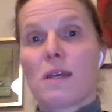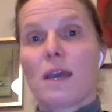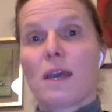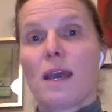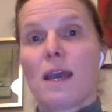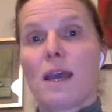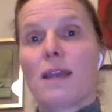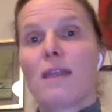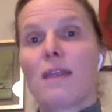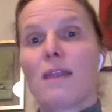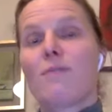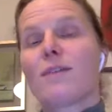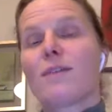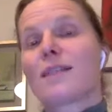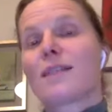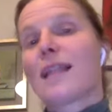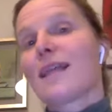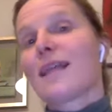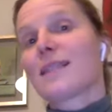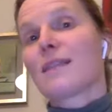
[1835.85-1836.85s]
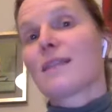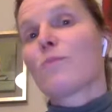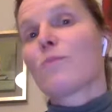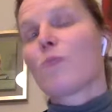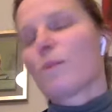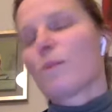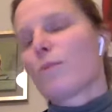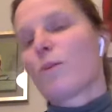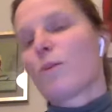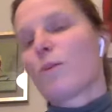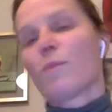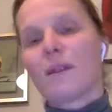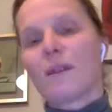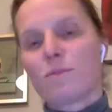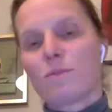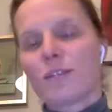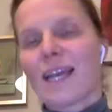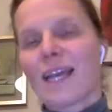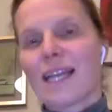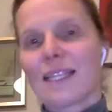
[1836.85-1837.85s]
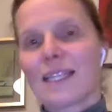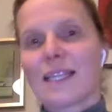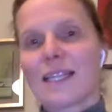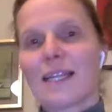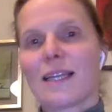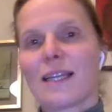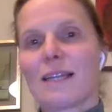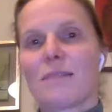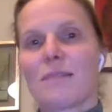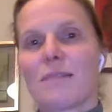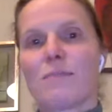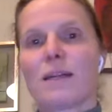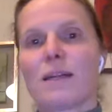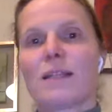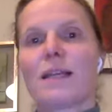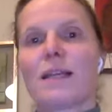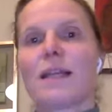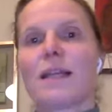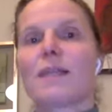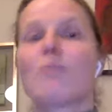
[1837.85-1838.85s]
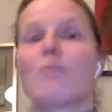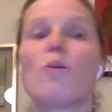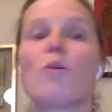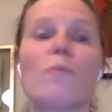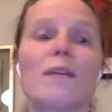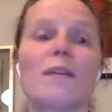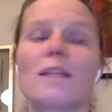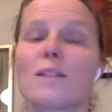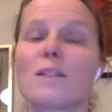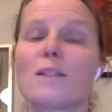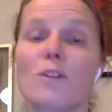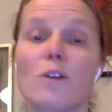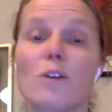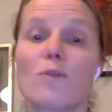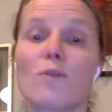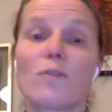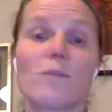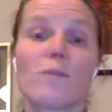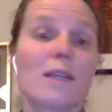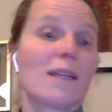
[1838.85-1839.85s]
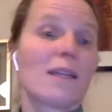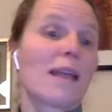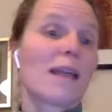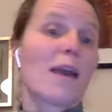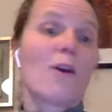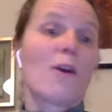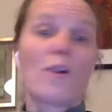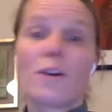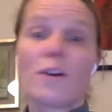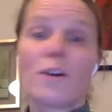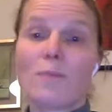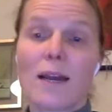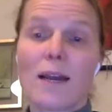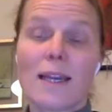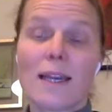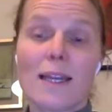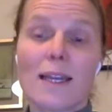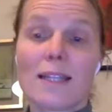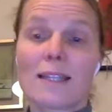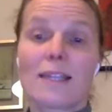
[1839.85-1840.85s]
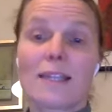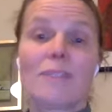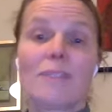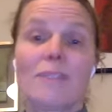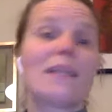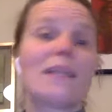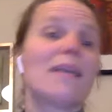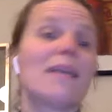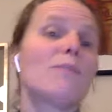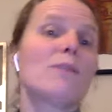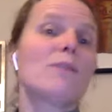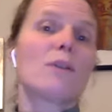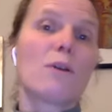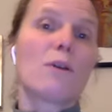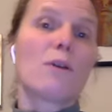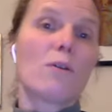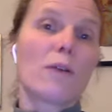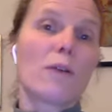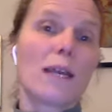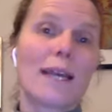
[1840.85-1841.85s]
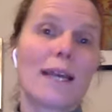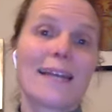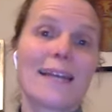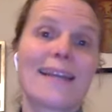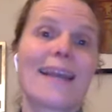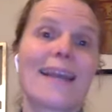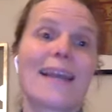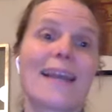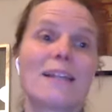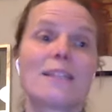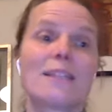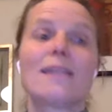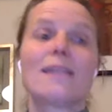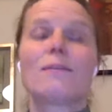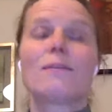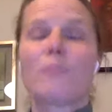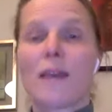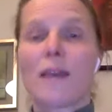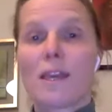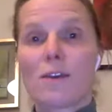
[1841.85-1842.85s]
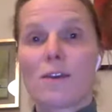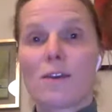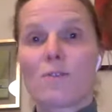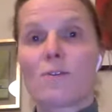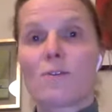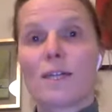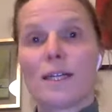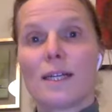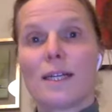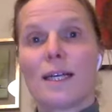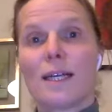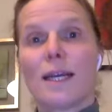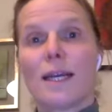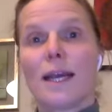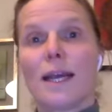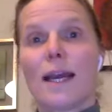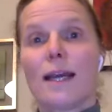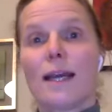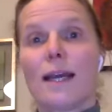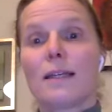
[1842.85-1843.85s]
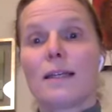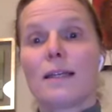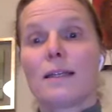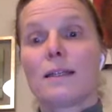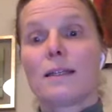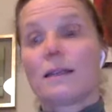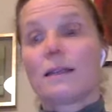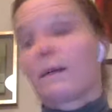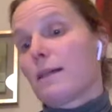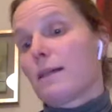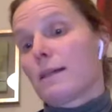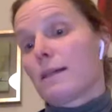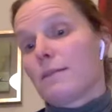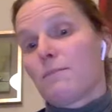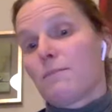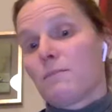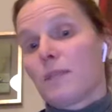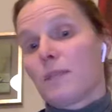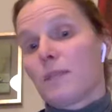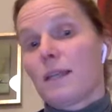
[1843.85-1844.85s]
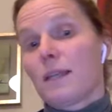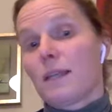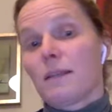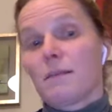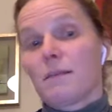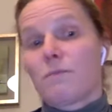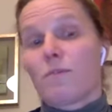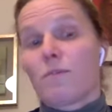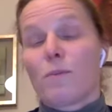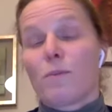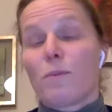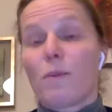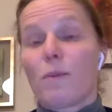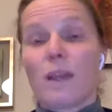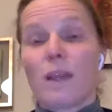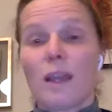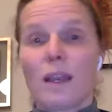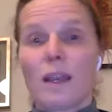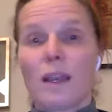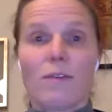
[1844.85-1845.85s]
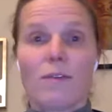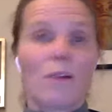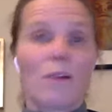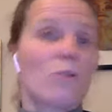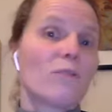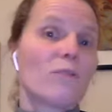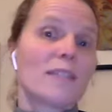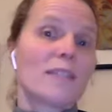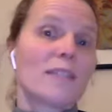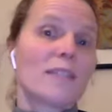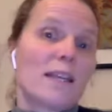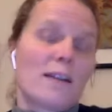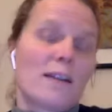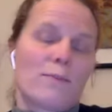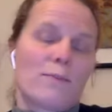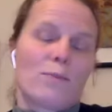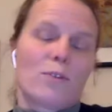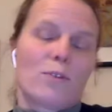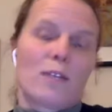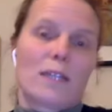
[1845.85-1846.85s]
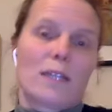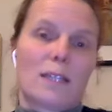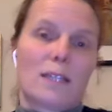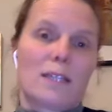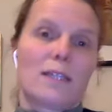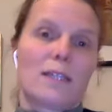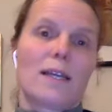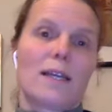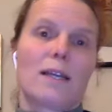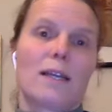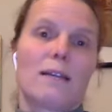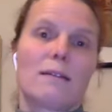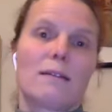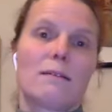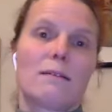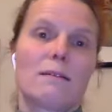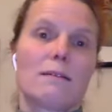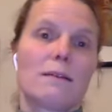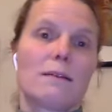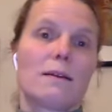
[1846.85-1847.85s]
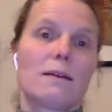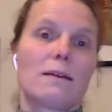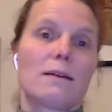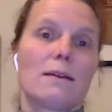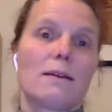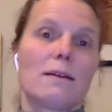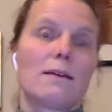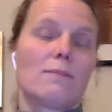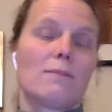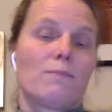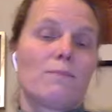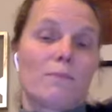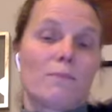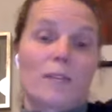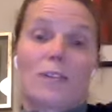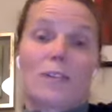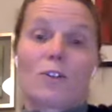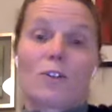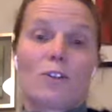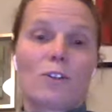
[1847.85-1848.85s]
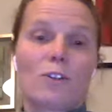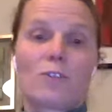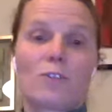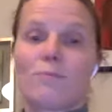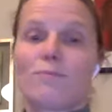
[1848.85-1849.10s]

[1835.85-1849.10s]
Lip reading: Right. And if it's less than 1 person, I would cancel it. But at the moment, it's not for me that I earn money. It's that we keep it going and I can still pay you. And right. From the beginning, we always had enough bookings, and that's good.